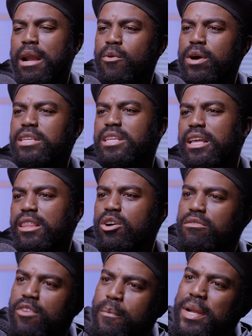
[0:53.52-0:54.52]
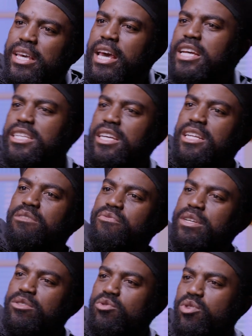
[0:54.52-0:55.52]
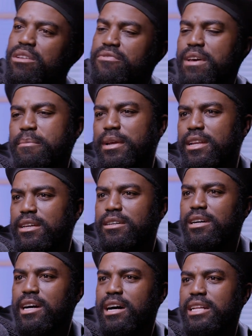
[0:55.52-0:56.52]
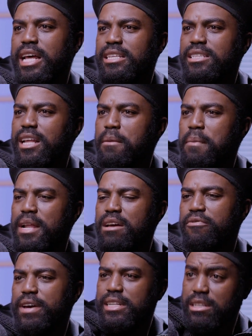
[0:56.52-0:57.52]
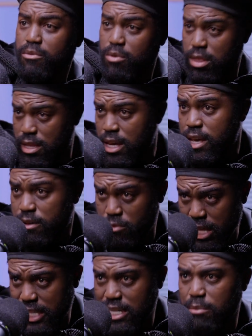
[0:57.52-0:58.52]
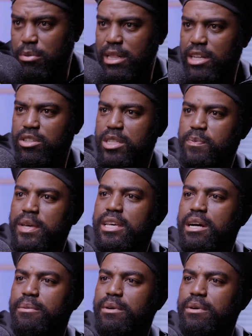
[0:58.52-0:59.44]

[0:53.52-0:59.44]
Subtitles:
But where's the thing of obligation in fact to a family? Doesn't that play a factor with the example that you're speaking